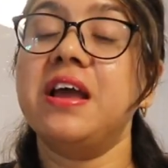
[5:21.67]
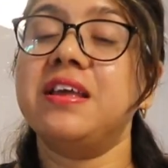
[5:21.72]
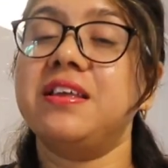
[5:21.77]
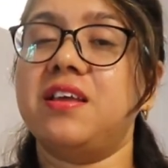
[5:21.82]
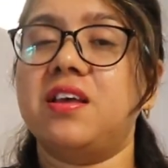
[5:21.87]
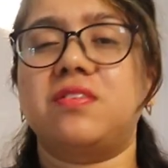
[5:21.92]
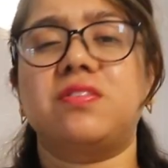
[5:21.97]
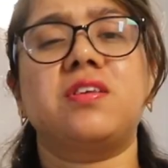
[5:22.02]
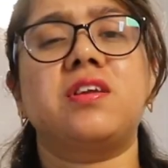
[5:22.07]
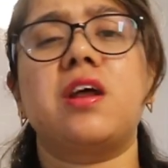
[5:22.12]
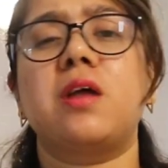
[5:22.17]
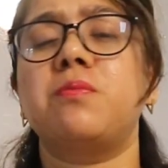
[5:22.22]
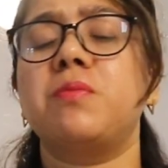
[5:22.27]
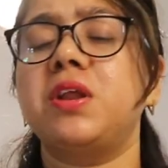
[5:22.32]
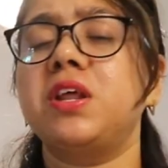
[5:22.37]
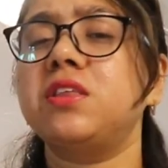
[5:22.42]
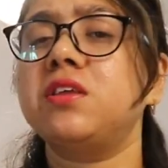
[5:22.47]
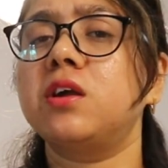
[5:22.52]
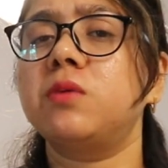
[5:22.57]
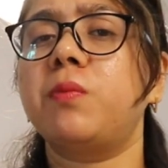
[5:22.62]
Yes, there are
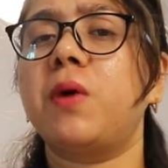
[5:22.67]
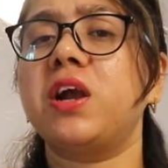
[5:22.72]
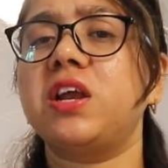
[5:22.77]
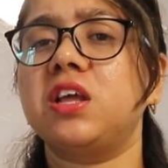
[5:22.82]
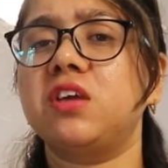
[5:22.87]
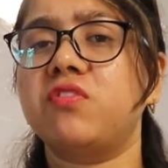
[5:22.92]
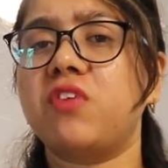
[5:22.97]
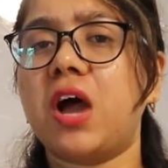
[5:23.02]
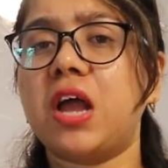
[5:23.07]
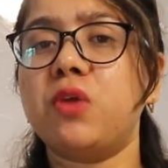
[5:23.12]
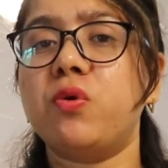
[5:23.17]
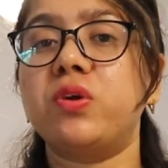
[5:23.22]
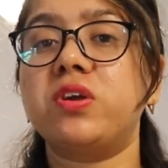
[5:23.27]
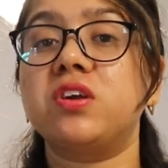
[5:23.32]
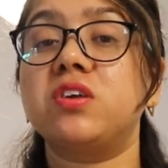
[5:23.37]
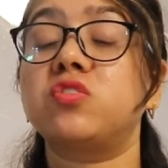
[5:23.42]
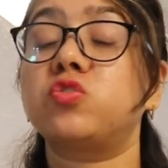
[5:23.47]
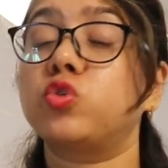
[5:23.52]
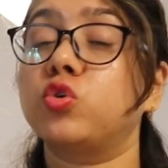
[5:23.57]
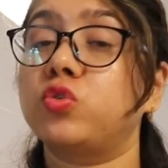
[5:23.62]
many third-party
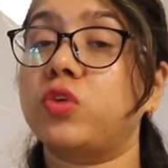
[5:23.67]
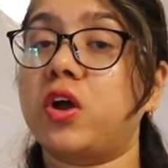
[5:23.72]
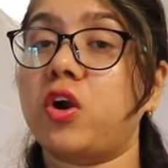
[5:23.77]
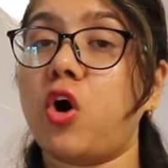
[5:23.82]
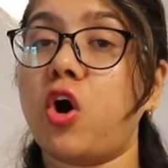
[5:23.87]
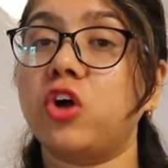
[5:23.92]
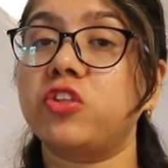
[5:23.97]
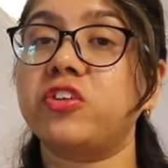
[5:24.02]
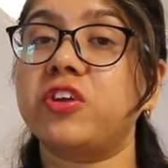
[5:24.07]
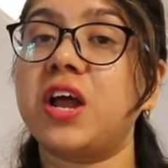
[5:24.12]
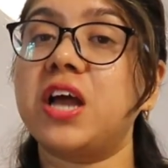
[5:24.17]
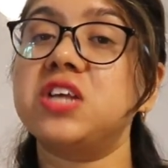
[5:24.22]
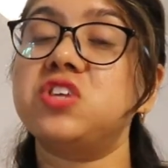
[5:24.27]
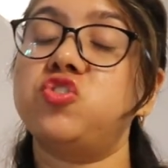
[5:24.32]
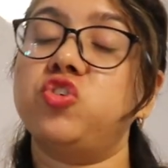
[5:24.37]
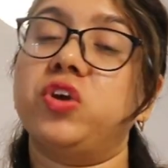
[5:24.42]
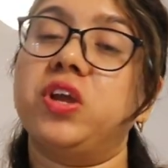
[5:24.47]
evaluators. Those are authorized.